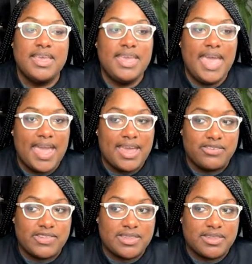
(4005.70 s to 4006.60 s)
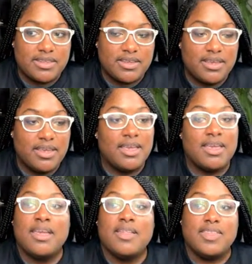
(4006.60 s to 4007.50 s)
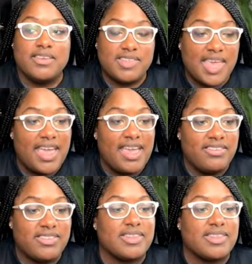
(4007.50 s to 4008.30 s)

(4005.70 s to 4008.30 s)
Case. This case